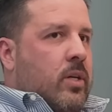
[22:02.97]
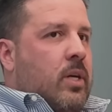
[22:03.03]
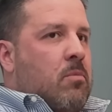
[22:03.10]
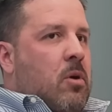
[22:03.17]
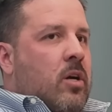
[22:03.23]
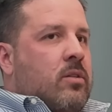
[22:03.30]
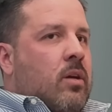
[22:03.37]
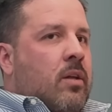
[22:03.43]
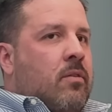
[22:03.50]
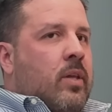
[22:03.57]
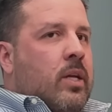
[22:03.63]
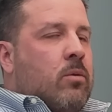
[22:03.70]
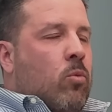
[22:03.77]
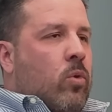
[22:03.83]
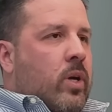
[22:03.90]
EMRs. I
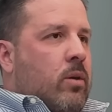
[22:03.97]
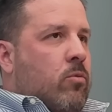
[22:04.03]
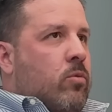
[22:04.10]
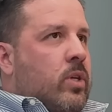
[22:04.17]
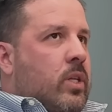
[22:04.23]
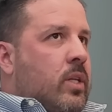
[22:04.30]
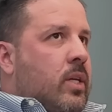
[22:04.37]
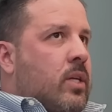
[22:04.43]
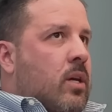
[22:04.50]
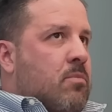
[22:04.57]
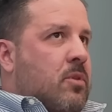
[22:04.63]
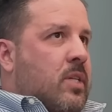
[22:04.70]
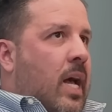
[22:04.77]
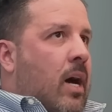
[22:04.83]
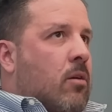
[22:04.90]
think what it really
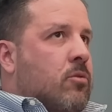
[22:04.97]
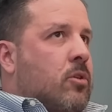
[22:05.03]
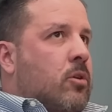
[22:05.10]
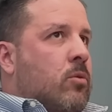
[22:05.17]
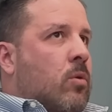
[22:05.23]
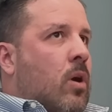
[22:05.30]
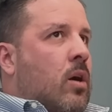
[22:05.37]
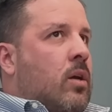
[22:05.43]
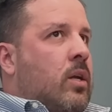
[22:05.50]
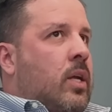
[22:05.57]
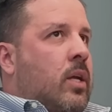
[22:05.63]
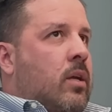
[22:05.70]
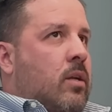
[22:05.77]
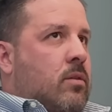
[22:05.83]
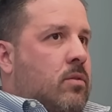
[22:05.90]
comes down to
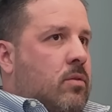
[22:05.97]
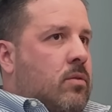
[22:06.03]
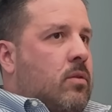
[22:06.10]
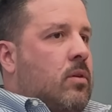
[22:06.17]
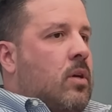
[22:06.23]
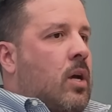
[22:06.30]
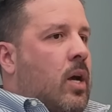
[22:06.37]
is,